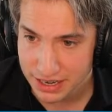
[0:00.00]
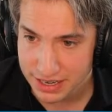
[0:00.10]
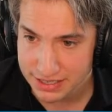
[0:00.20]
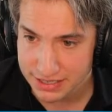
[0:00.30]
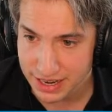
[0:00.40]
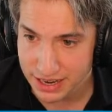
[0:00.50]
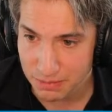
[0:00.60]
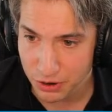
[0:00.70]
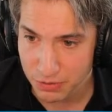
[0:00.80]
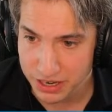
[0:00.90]
Instead,
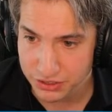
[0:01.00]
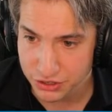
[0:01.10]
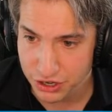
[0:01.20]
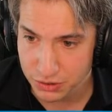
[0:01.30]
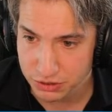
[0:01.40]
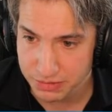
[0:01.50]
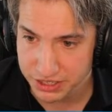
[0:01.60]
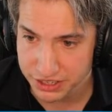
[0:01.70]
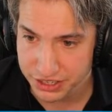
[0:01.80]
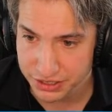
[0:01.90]
I'm going to go to
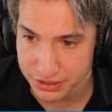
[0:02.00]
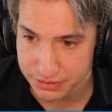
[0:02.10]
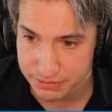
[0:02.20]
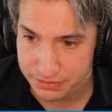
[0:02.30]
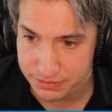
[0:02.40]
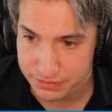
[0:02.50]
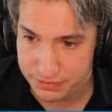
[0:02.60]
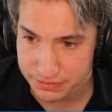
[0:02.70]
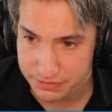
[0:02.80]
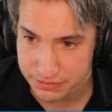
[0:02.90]
material.
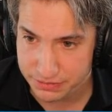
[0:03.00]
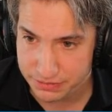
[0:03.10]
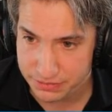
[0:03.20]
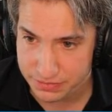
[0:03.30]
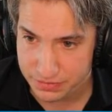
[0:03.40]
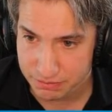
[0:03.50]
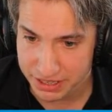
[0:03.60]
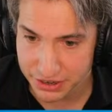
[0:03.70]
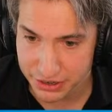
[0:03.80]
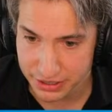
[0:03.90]

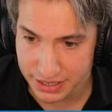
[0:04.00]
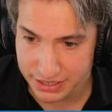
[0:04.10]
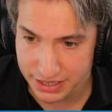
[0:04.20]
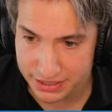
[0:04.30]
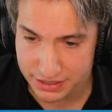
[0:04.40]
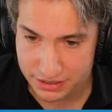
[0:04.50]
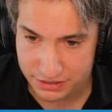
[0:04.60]
Material like this.